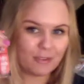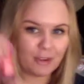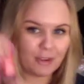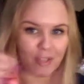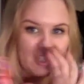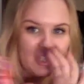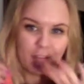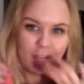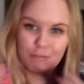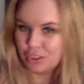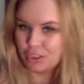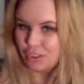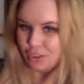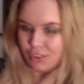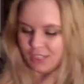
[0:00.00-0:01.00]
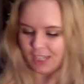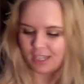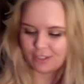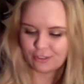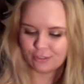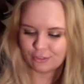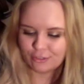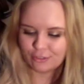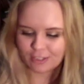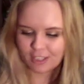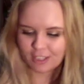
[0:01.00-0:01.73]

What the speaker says: Very original titles.